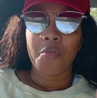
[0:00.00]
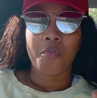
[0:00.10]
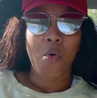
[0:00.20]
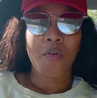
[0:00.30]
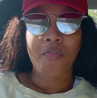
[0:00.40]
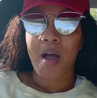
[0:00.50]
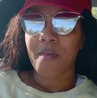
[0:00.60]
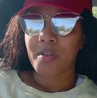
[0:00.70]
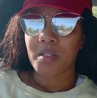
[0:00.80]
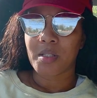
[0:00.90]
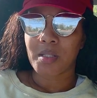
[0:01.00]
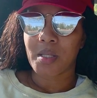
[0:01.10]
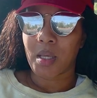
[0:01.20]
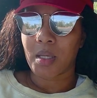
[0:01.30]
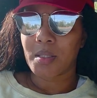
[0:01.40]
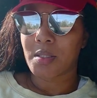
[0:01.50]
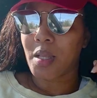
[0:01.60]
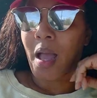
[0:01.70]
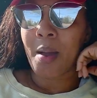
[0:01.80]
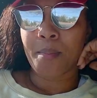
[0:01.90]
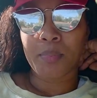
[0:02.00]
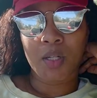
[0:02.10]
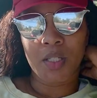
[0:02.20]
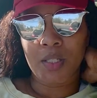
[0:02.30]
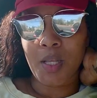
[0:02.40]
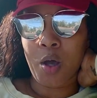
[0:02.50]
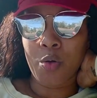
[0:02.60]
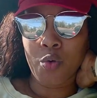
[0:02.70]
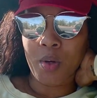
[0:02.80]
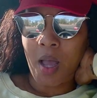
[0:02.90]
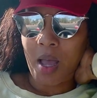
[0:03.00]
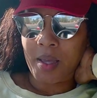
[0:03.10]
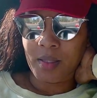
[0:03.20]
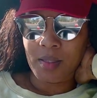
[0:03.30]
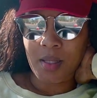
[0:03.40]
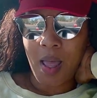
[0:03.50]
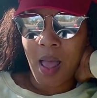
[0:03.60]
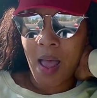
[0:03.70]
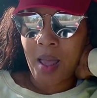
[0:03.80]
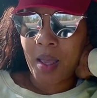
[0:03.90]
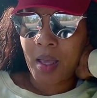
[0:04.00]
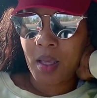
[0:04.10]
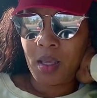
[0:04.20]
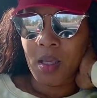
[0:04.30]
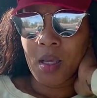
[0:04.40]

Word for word: four five and six i'm gonna tell you guys i